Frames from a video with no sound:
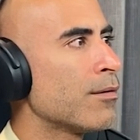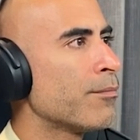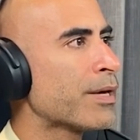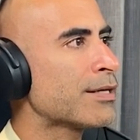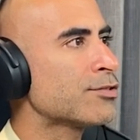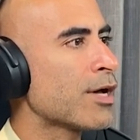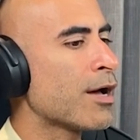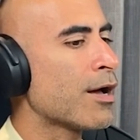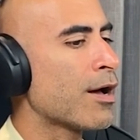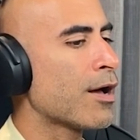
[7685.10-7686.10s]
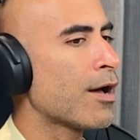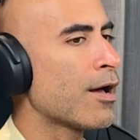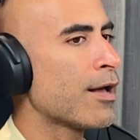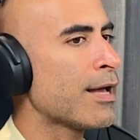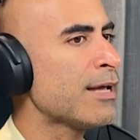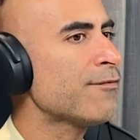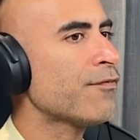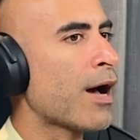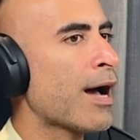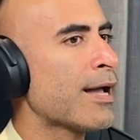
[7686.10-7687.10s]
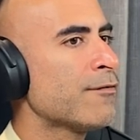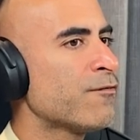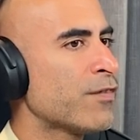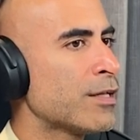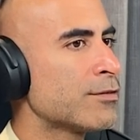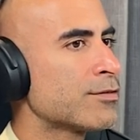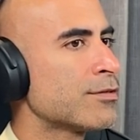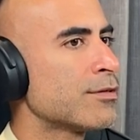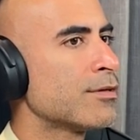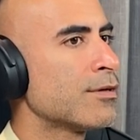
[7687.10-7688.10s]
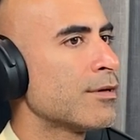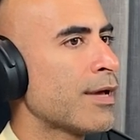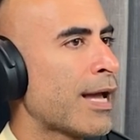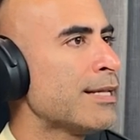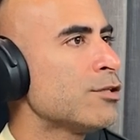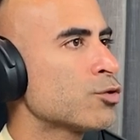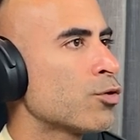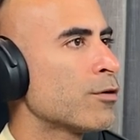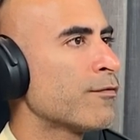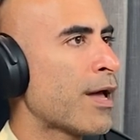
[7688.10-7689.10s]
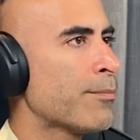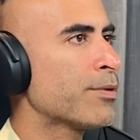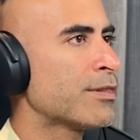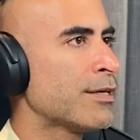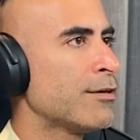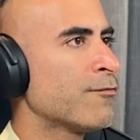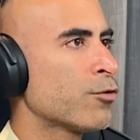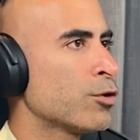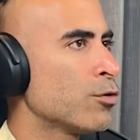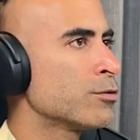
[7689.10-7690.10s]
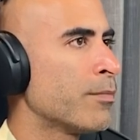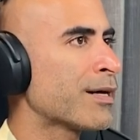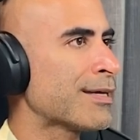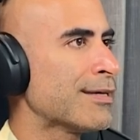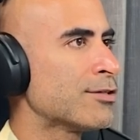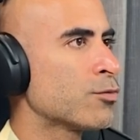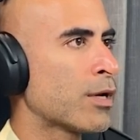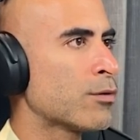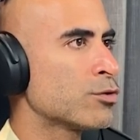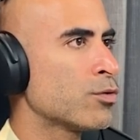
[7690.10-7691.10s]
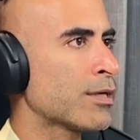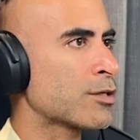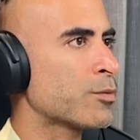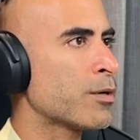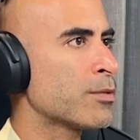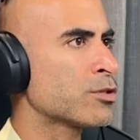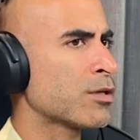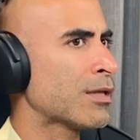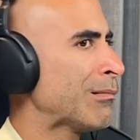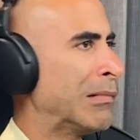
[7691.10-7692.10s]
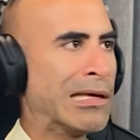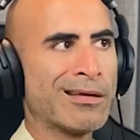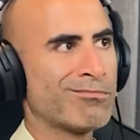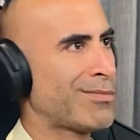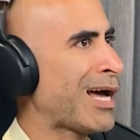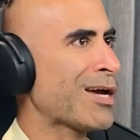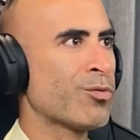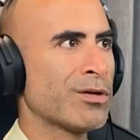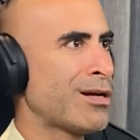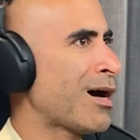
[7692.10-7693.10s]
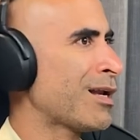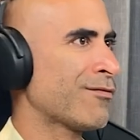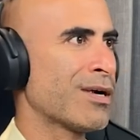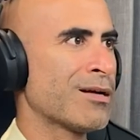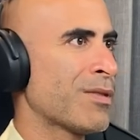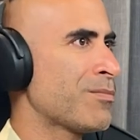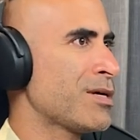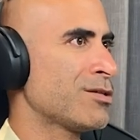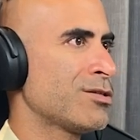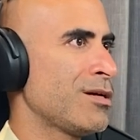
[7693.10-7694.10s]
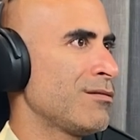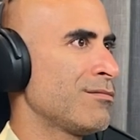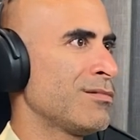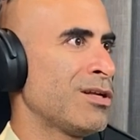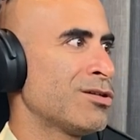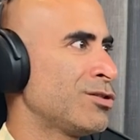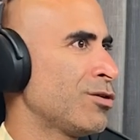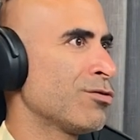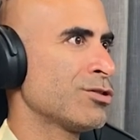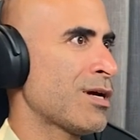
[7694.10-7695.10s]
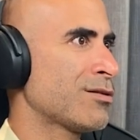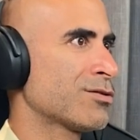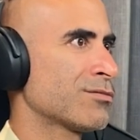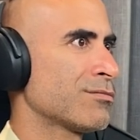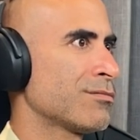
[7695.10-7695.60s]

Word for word: Because if I felt any sort of empathy for those monkeys when I was doing experiments on them, I would not have gotten my PhD. There's zero chance.